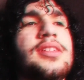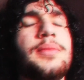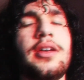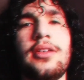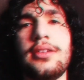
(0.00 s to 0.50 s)

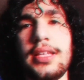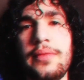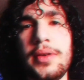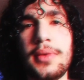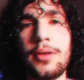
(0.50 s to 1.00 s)
time I heard
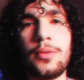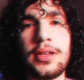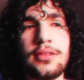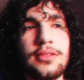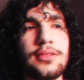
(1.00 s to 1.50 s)
giving my
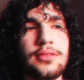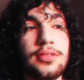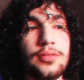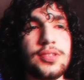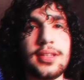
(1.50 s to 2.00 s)
will
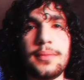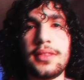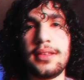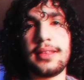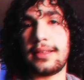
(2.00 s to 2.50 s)
to
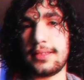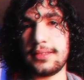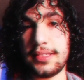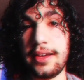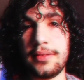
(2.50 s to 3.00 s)
something, that
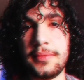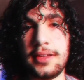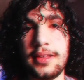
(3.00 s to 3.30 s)
scared me.